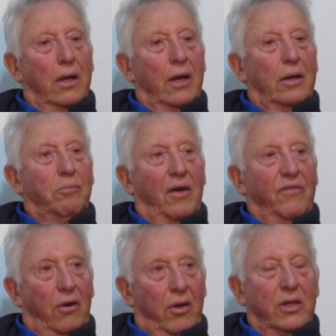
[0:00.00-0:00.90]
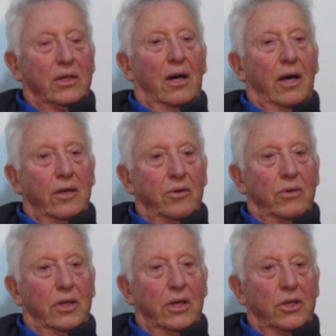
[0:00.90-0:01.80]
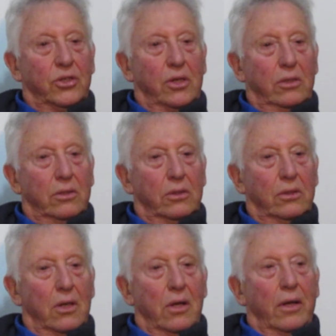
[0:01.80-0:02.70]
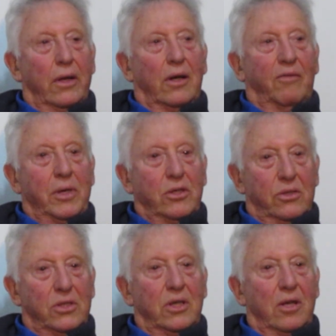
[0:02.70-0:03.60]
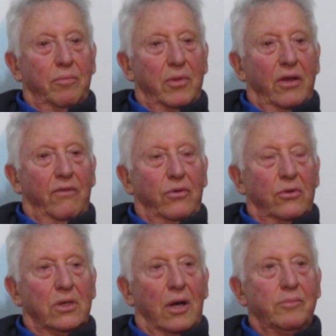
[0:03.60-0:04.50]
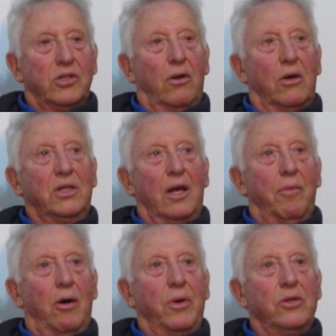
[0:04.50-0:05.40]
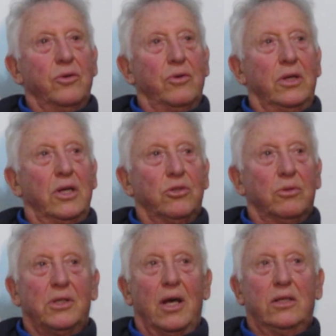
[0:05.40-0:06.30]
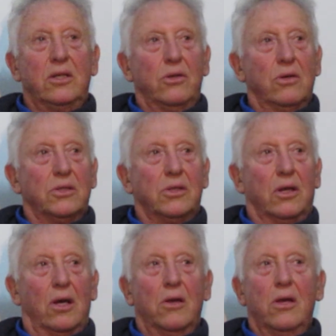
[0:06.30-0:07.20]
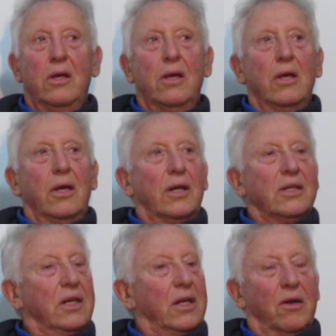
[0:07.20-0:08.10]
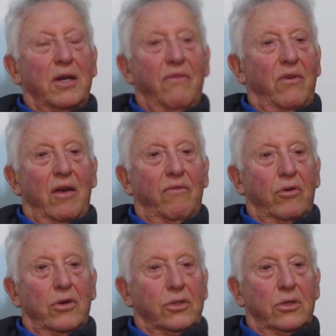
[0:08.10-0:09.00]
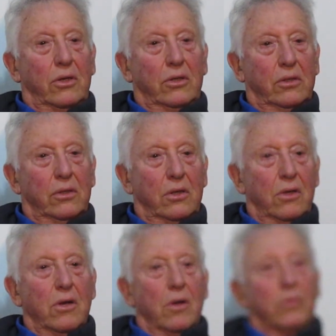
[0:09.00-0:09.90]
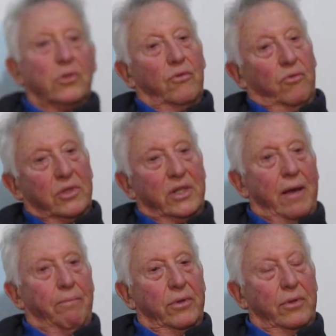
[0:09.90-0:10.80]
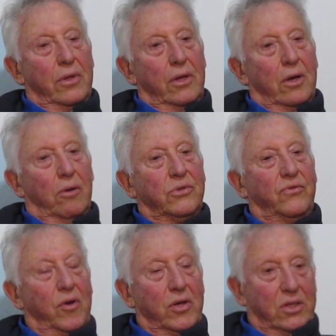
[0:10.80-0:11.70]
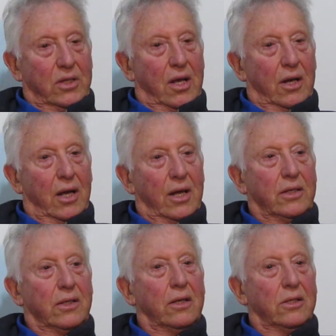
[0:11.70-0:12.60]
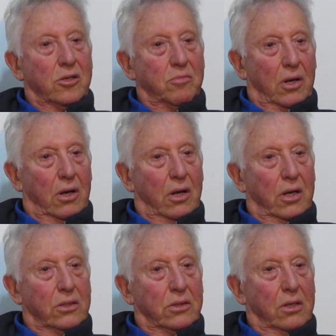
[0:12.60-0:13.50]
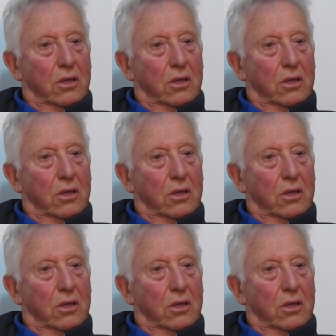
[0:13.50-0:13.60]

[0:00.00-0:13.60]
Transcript: And my father died in Rhodesia. I've been to see him there a few times. The last time I went to Rhodesia was 18 years ago. And I said, "I'll never ever return because of what's happened there." I was very sad. I had tears in my eyes